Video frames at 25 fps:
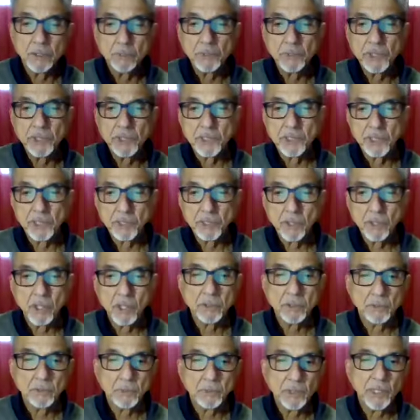which are
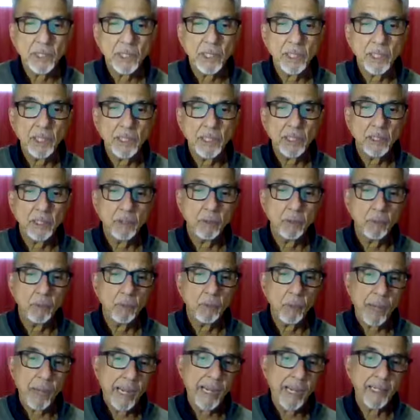not really
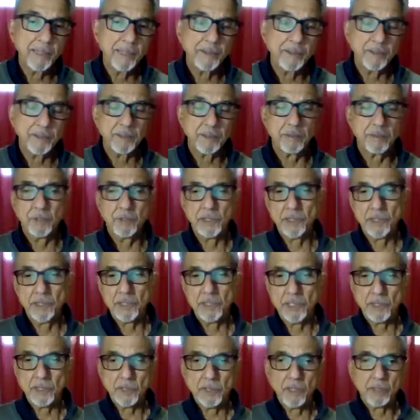wise,
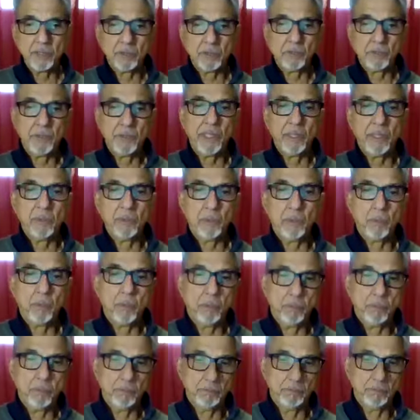which are not really
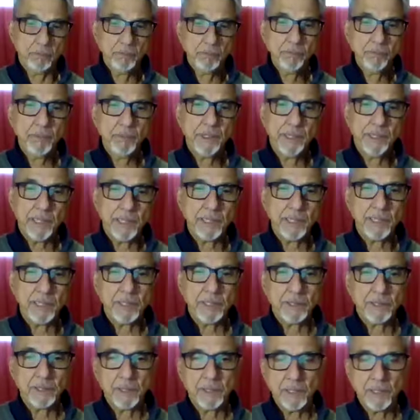
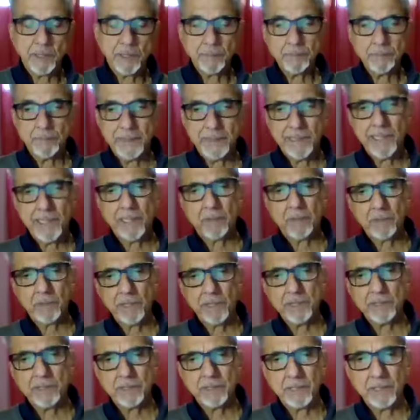Leonis, no? But they are
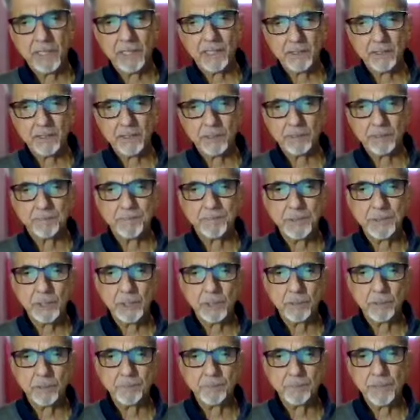great sages.
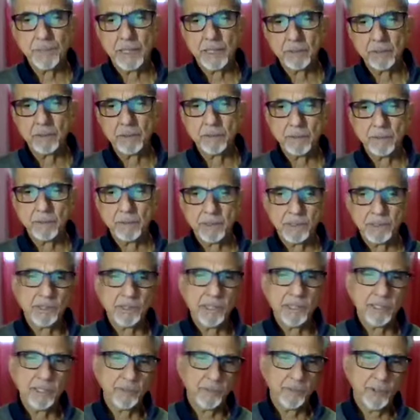So I don't
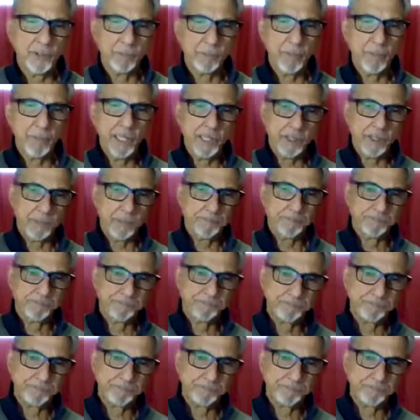understand very much